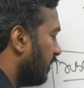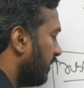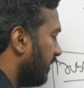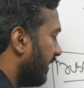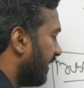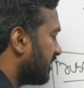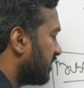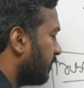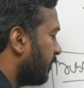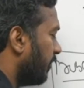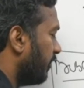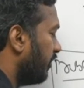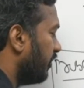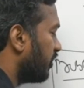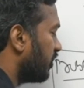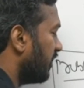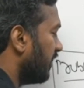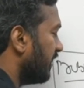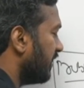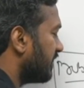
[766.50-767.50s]
Next
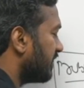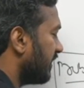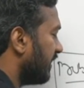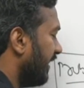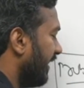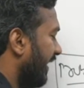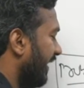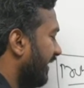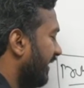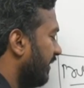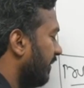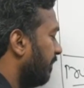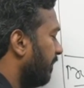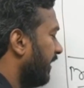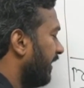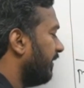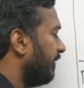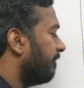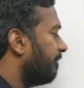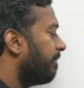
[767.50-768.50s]
position is
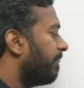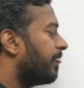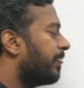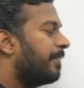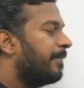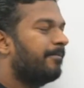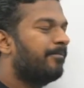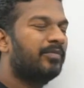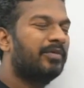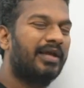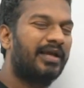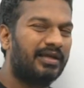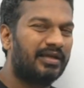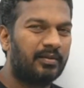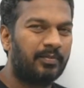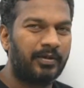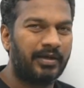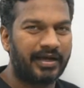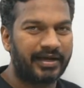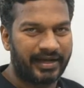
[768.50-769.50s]
AEB.
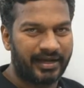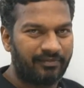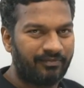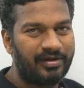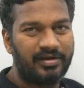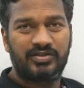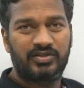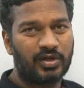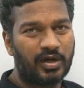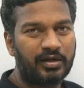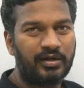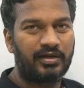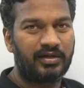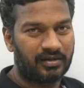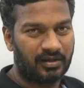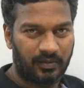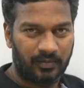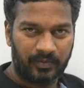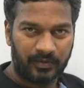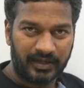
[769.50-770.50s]
AEB again, when you sort it
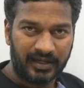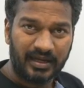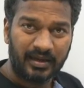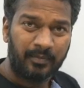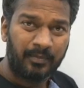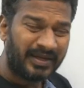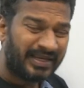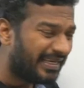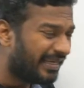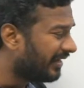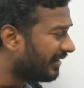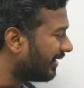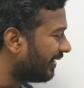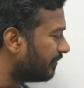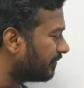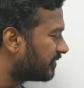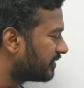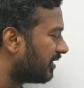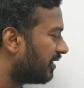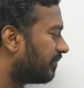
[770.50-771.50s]
up, ABE
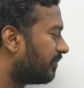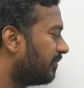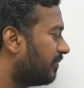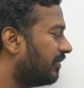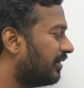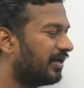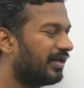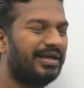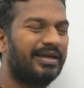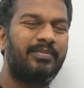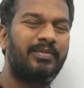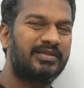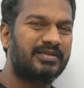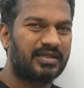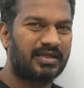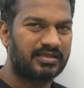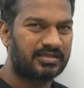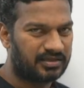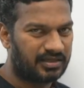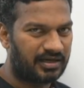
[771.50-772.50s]
comes up, but ABC
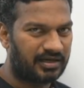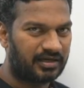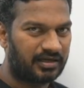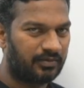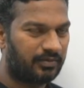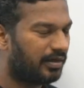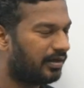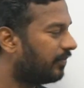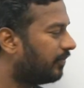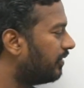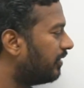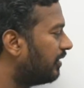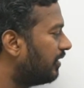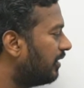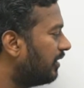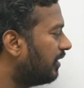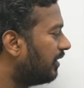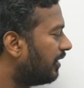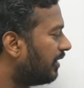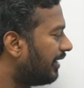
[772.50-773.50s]
is not available.
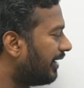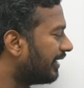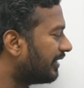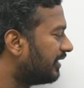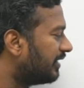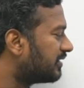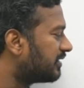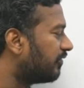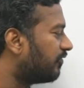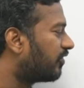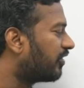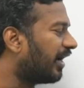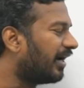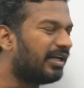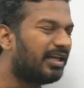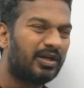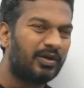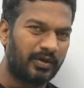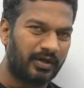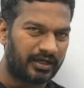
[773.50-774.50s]
Like this, if you
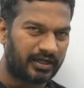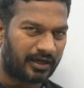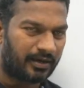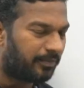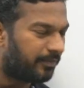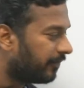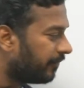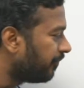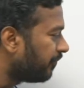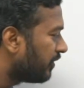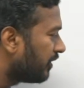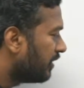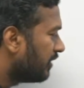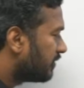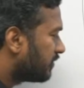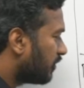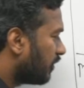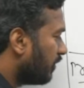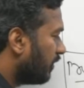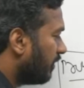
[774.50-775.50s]
continue it up,
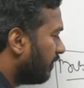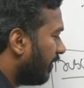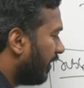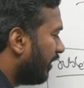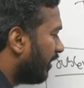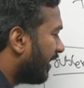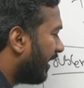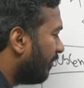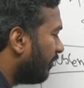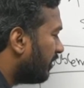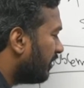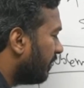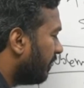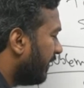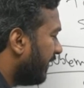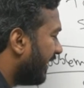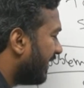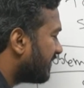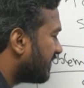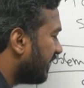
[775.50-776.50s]
so when you come to the
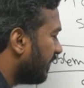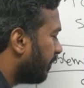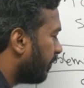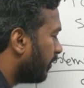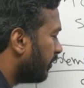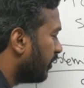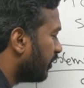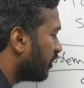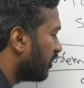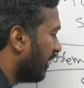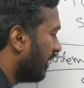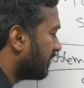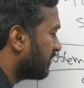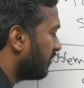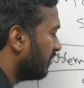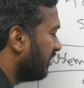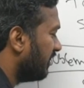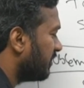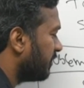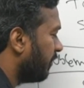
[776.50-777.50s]
BAC position also,
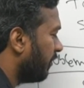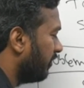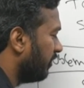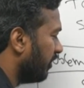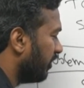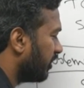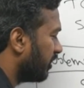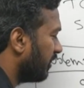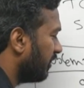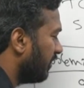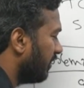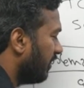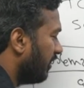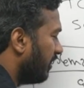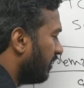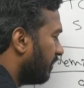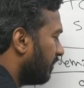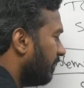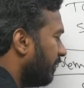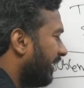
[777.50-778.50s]
this position,
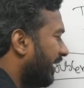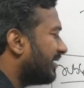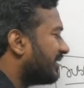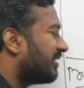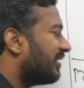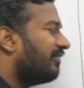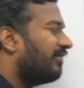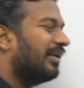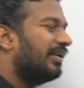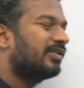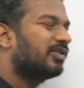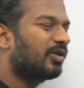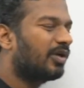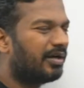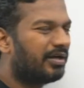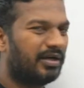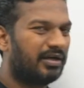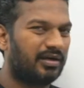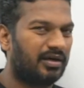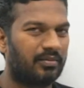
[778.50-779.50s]
BAC when you
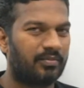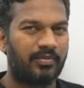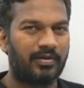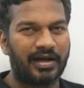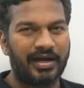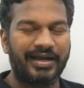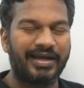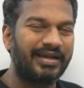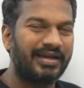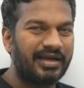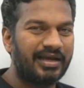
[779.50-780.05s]
sort it up, again